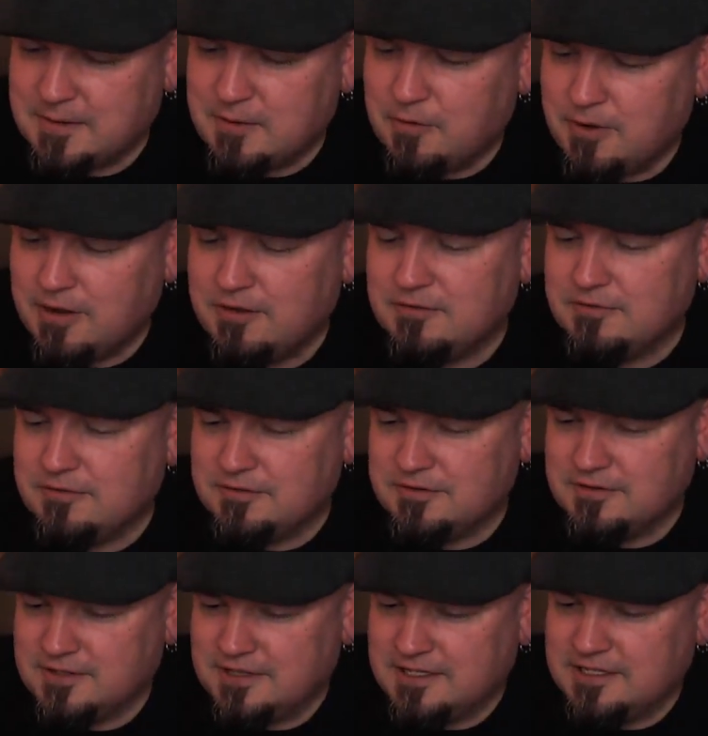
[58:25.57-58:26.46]
What
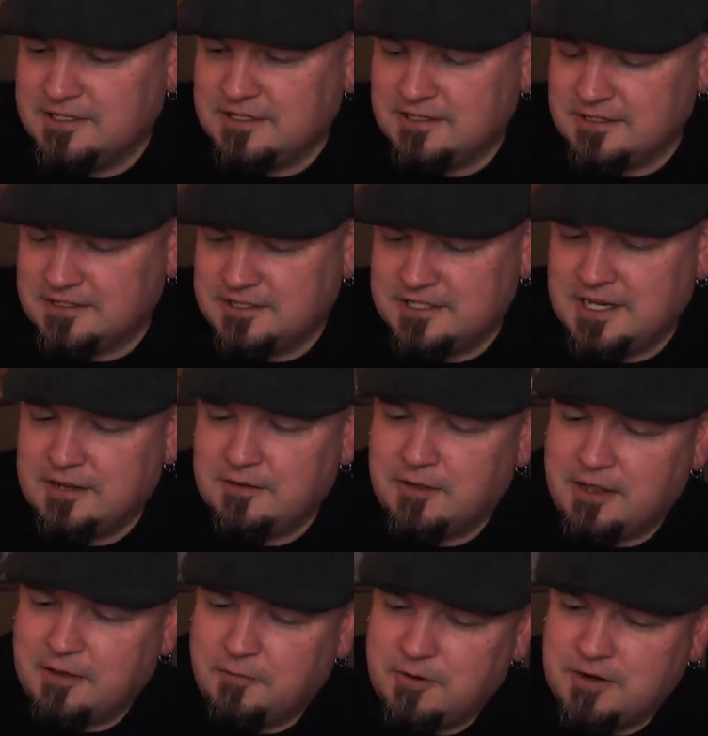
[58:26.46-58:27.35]
legit,
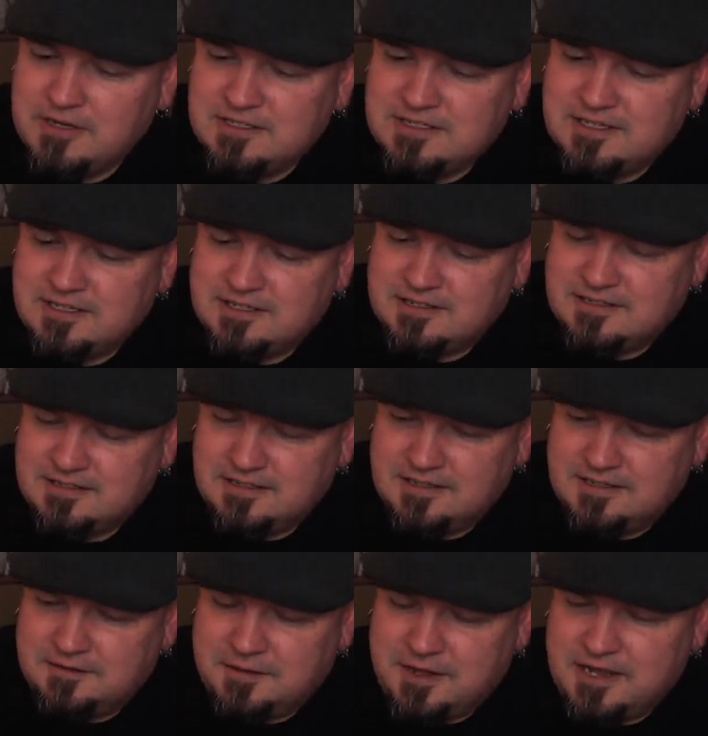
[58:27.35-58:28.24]
like, what is a
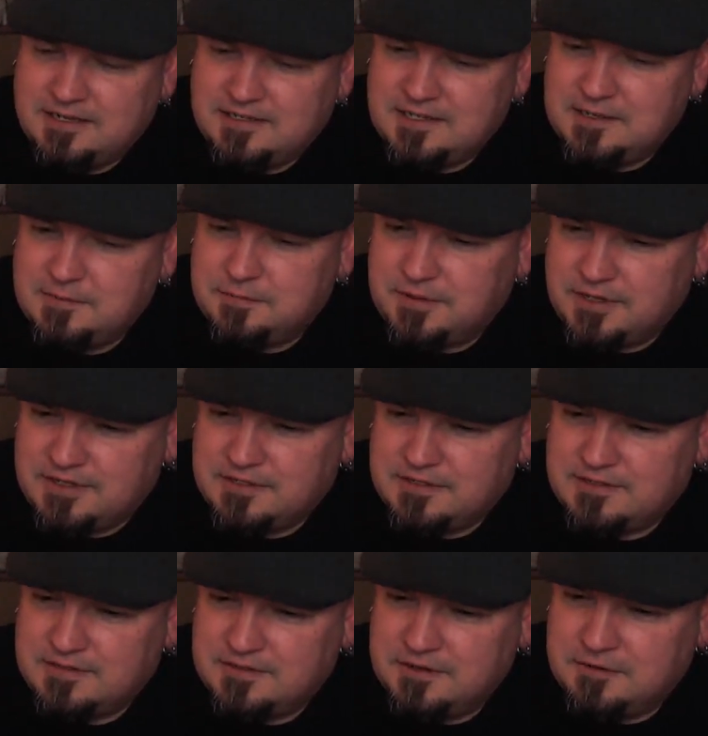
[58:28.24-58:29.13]

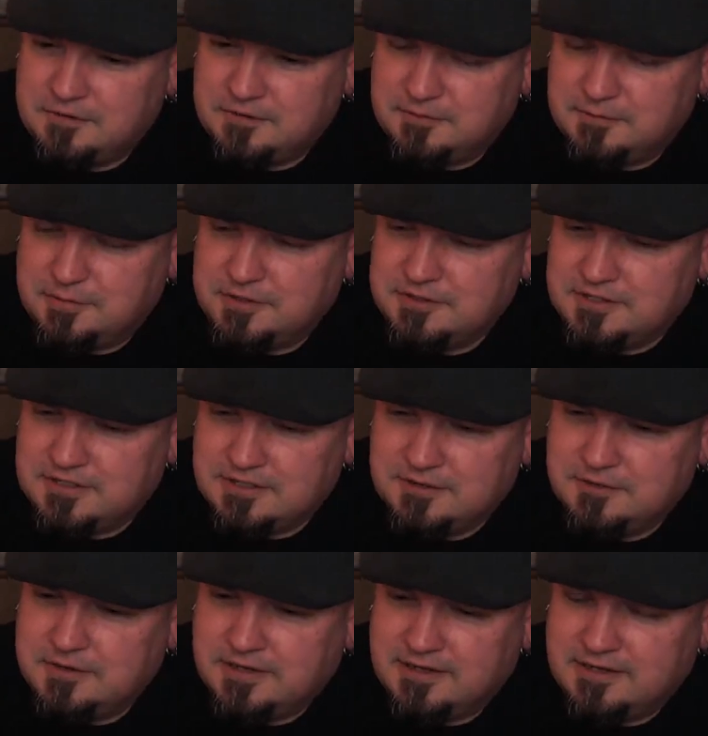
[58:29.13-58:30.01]
18-plus-year-old person
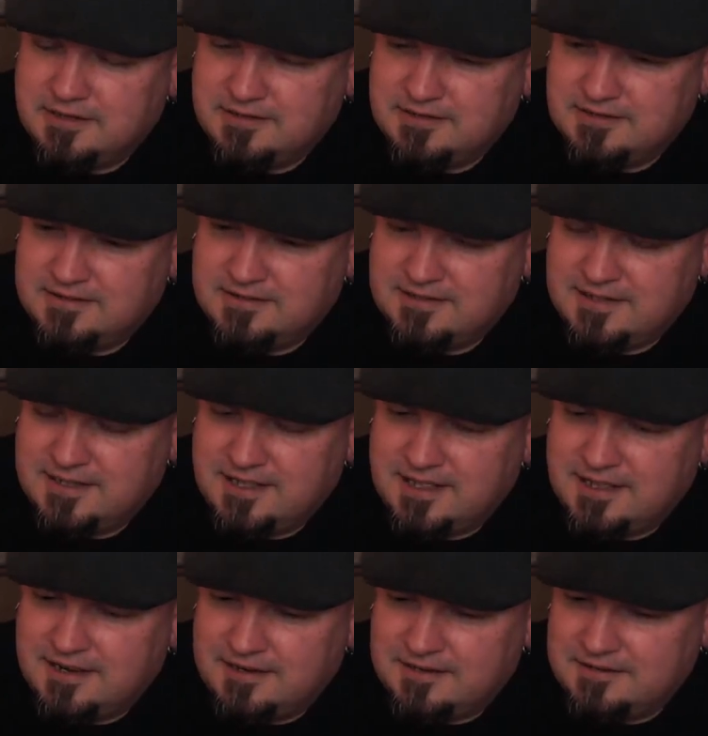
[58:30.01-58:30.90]
doing
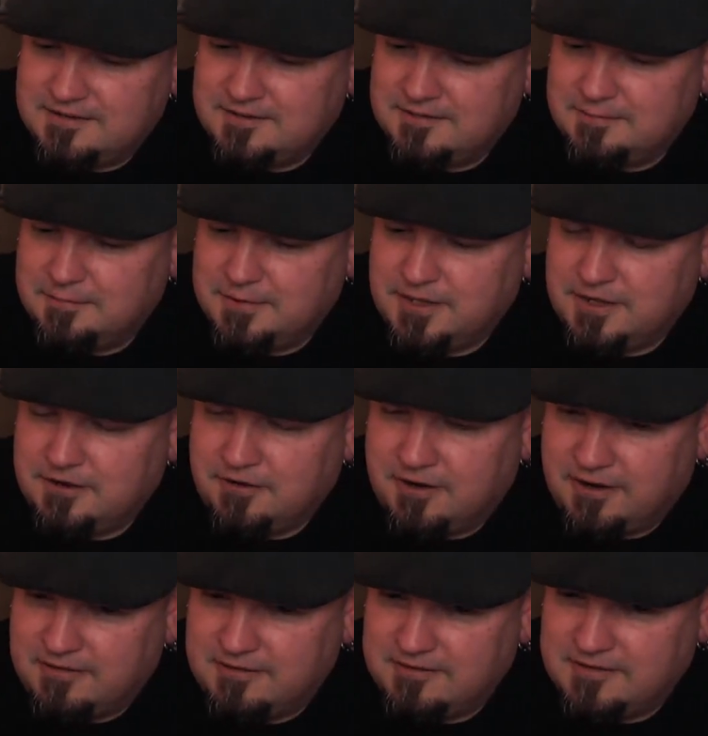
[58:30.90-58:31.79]
at a
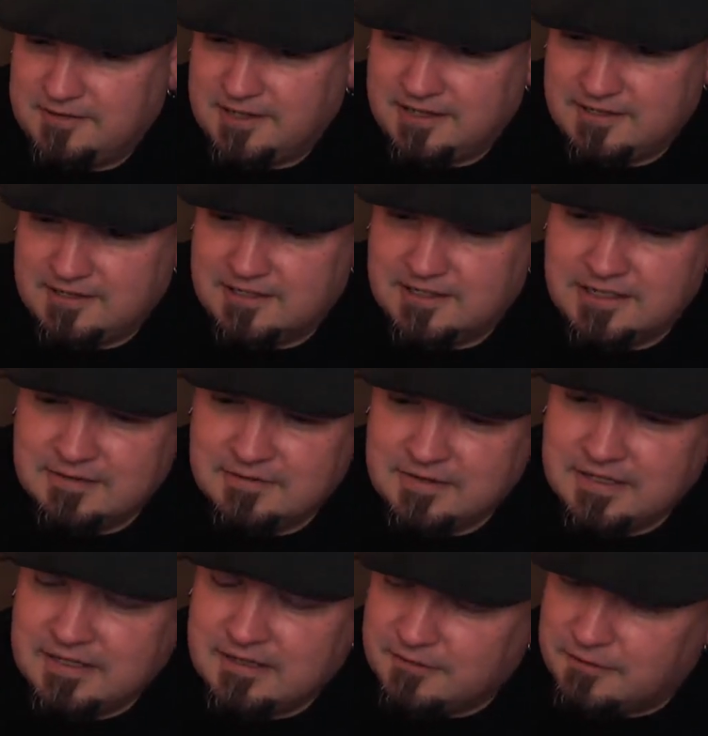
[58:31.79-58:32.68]
playground, like, to leave
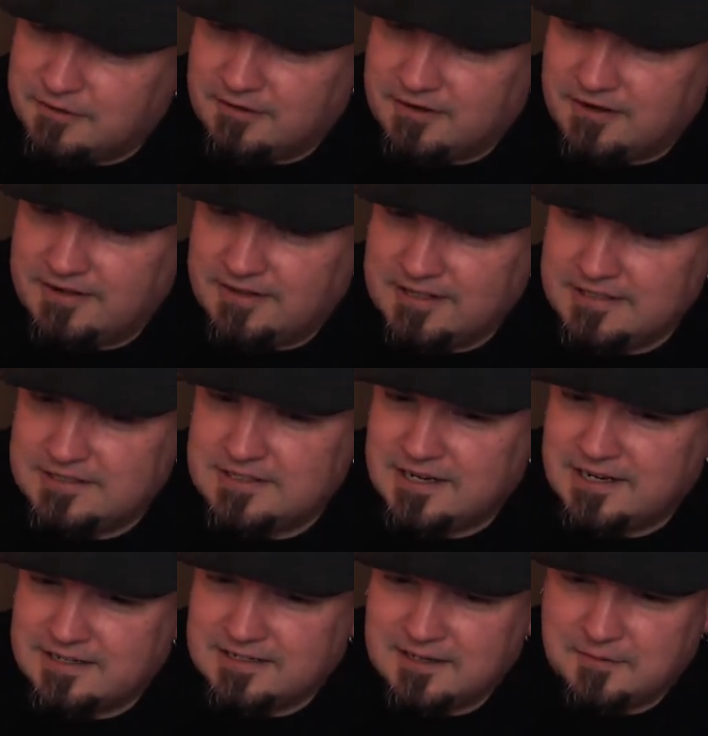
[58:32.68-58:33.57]
e-liquid around? That's
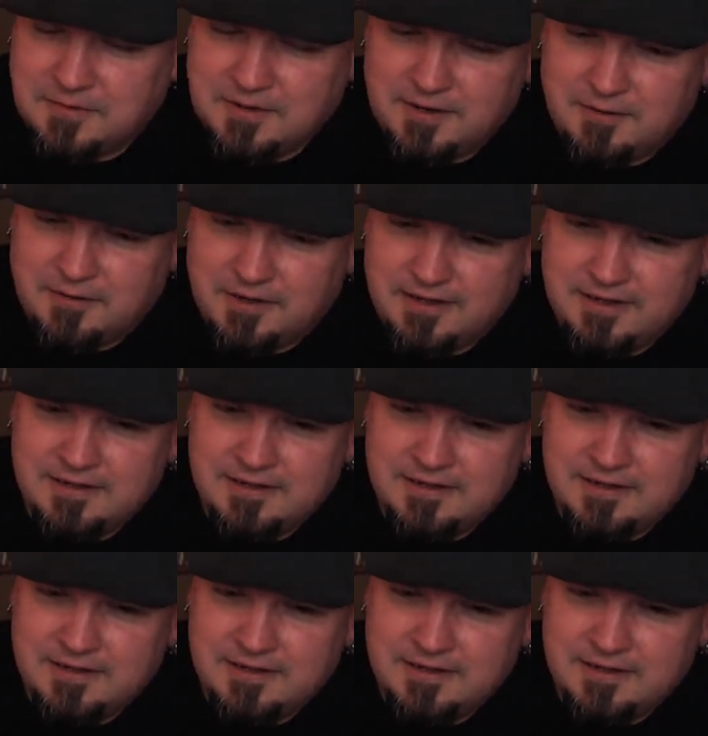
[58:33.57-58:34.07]
jacked up anyway.